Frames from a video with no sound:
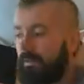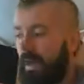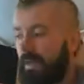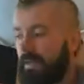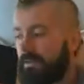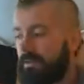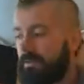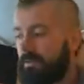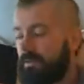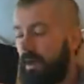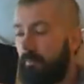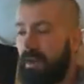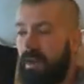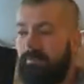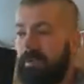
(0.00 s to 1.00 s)

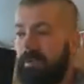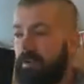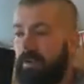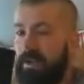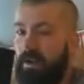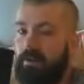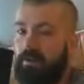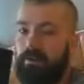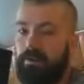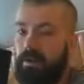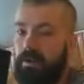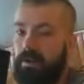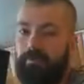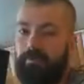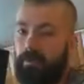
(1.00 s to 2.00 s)
that's. I mean, I've
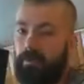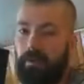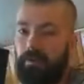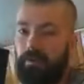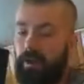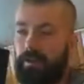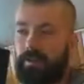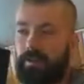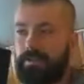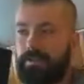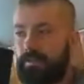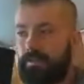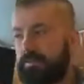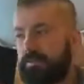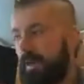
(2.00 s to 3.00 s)
encountered it everywhere I've gone.
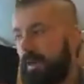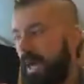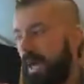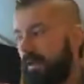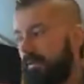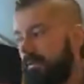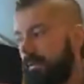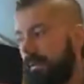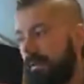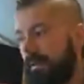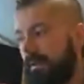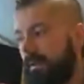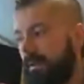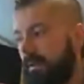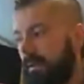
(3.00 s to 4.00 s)
It's bad in
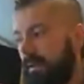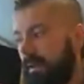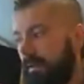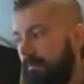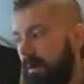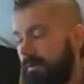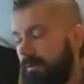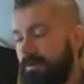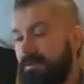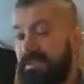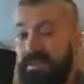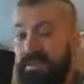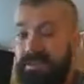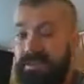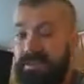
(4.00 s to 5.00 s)
most
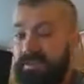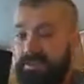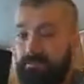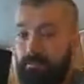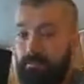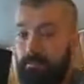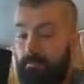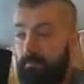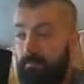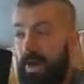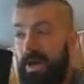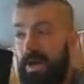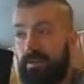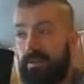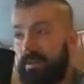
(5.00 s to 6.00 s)
cities. It's bad
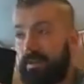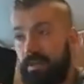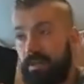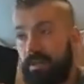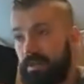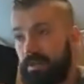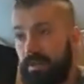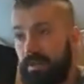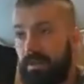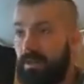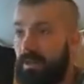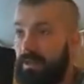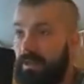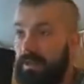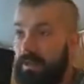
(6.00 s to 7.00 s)
in the country,
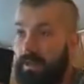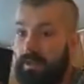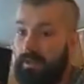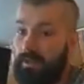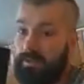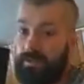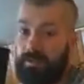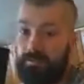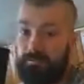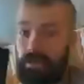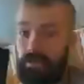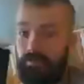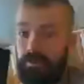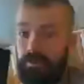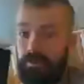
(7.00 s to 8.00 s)
and
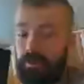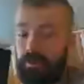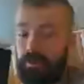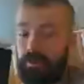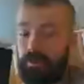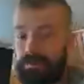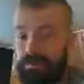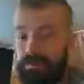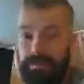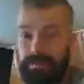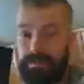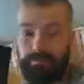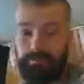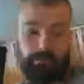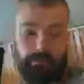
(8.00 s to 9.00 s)
even here on this like
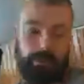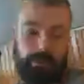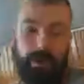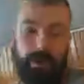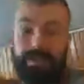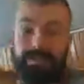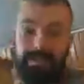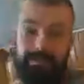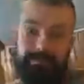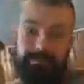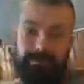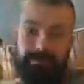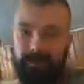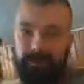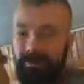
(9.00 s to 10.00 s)
progressive
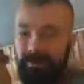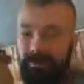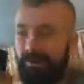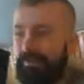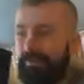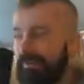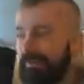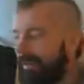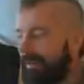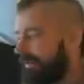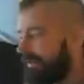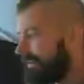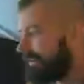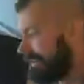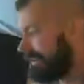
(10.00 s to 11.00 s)
quote unquote little